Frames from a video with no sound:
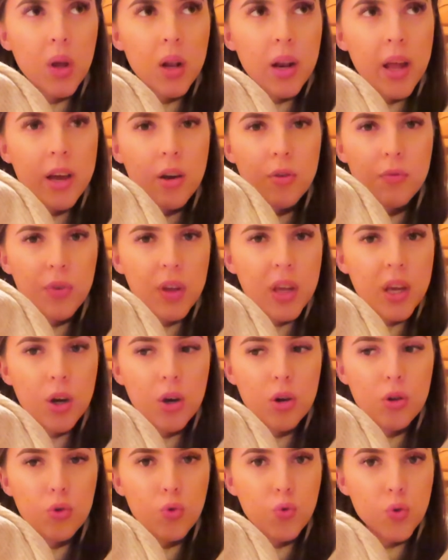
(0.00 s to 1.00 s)
like
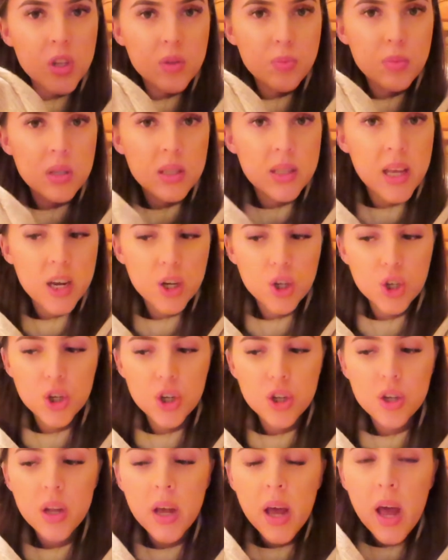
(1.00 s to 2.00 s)
vegan Christmas
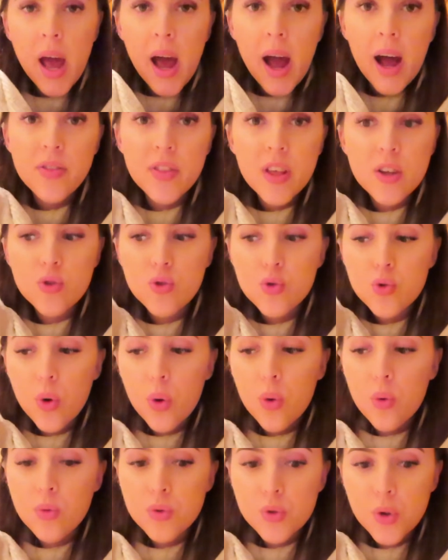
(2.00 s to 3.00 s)
section, and they're
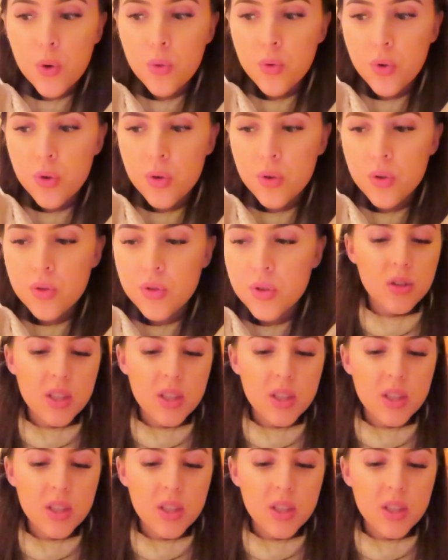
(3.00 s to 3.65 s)
so, so good.